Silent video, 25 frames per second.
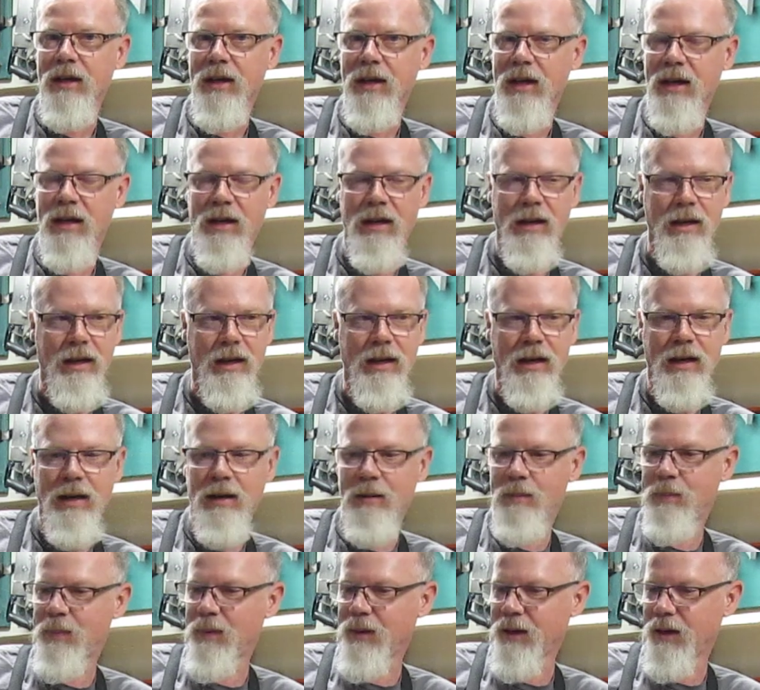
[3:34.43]
And I, and
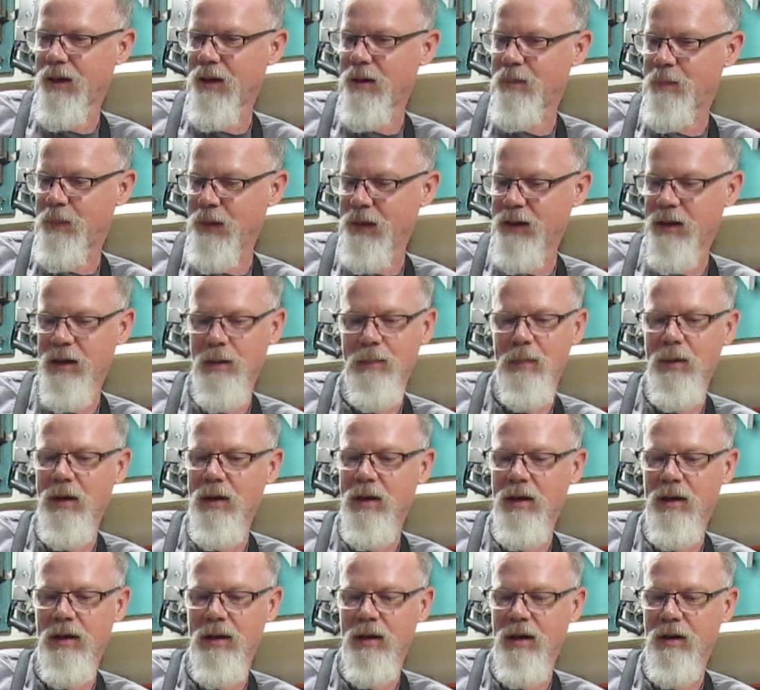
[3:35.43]
I, I picked up
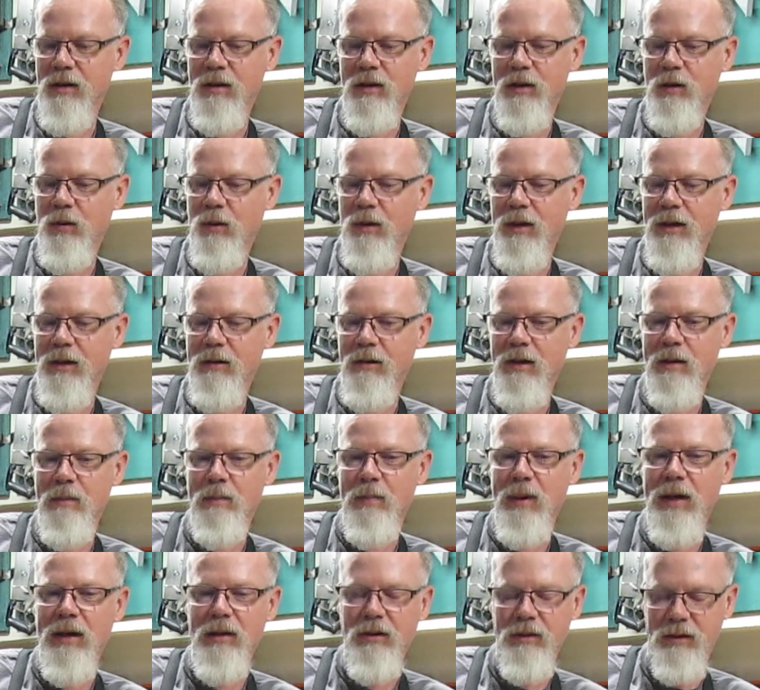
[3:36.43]
a 120 grit
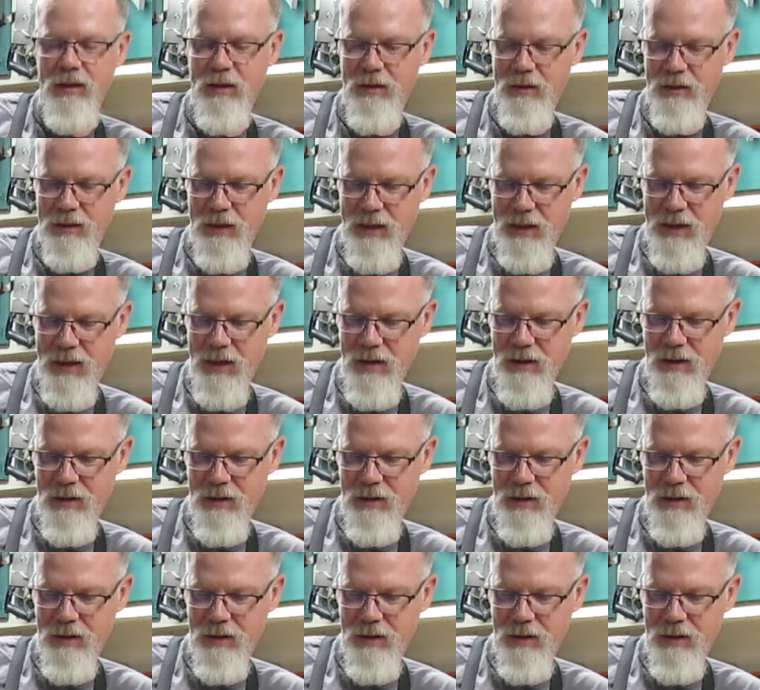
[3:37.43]
belt and I was like,